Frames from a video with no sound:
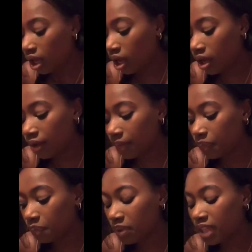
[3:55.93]

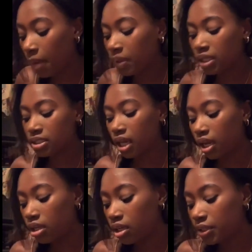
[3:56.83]
But that being
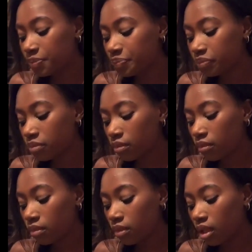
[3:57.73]
said,
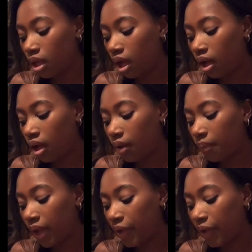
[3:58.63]
I